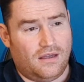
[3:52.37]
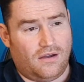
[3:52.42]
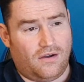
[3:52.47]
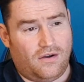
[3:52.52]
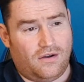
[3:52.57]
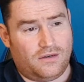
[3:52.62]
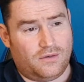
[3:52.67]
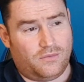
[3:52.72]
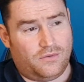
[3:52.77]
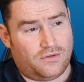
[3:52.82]

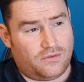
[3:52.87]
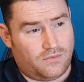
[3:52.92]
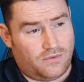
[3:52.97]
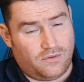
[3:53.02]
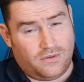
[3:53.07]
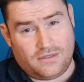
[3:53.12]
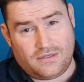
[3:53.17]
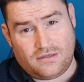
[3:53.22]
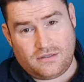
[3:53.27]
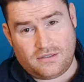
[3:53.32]
all it was
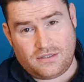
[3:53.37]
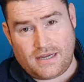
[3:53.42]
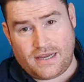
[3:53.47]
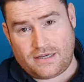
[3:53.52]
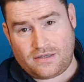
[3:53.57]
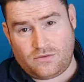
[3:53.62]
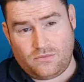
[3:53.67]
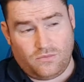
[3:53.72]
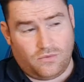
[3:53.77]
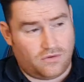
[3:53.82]
was it in
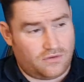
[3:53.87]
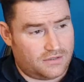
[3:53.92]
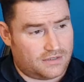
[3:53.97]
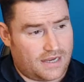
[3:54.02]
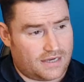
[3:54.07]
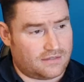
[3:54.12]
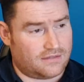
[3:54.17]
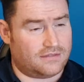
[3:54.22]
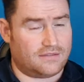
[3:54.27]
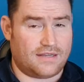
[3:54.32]
section one or
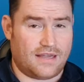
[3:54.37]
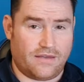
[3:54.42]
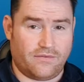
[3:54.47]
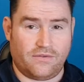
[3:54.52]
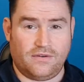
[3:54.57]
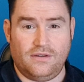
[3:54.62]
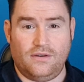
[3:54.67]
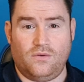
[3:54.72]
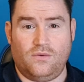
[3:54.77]
section seven.